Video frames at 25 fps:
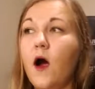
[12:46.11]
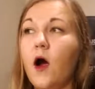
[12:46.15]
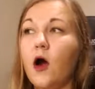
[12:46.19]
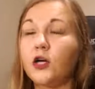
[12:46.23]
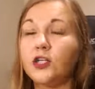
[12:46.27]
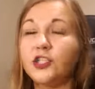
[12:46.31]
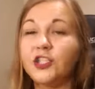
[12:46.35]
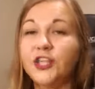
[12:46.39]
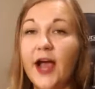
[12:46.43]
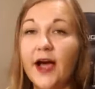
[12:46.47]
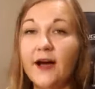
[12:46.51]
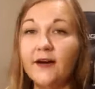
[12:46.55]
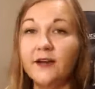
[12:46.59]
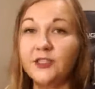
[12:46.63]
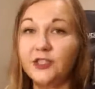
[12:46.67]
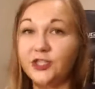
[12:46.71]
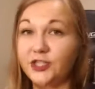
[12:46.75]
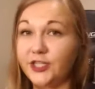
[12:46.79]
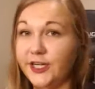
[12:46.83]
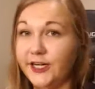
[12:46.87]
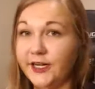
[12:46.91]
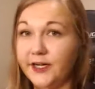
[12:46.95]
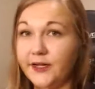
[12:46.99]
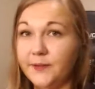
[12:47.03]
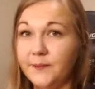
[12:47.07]
are
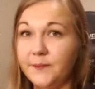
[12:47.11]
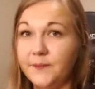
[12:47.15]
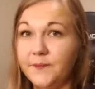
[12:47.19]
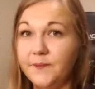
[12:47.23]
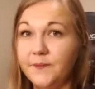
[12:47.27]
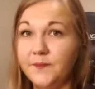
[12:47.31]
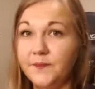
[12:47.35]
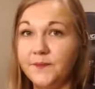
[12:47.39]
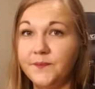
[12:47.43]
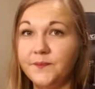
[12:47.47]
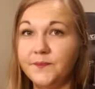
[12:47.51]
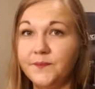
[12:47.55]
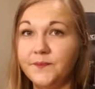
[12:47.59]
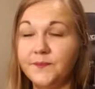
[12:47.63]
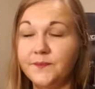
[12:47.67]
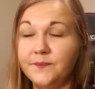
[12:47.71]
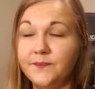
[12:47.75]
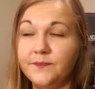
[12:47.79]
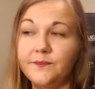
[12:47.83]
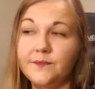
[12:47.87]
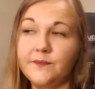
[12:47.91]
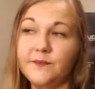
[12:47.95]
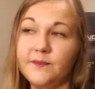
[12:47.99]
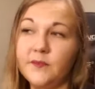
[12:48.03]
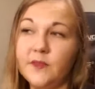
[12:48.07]
challenging
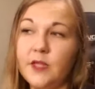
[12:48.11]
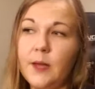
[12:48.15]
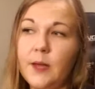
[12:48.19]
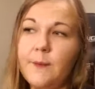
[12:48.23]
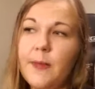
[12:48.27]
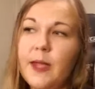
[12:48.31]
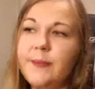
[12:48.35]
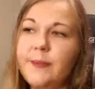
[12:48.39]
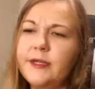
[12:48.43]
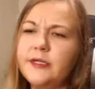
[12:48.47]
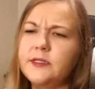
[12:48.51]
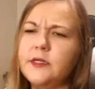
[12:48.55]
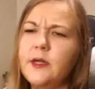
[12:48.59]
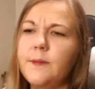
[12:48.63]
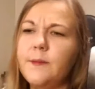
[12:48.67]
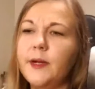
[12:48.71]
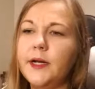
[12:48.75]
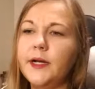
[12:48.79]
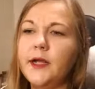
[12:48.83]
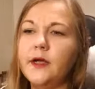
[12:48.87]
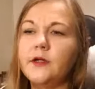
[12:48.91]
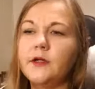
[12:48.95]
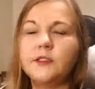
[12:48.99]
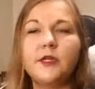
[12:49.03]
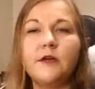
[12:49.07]
that maybe
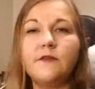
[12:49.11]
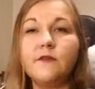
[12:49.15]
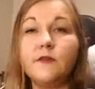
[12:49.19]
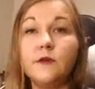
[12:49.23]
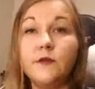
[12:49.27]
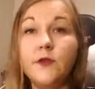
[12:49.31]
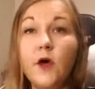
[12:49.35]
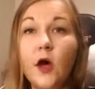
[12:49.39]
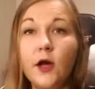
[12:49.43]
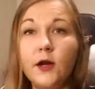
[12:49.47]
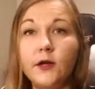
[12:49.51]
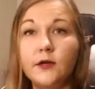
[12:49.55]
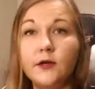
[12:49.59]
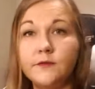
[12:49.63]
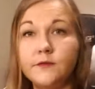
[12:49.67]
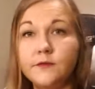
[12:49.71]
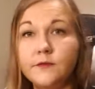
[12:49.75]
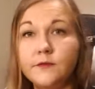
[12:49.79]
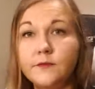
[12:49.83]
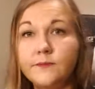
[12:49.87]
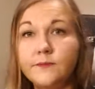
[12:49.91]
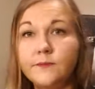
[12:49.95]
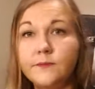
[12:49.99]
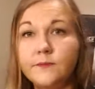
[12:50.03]
somebody else never thought of.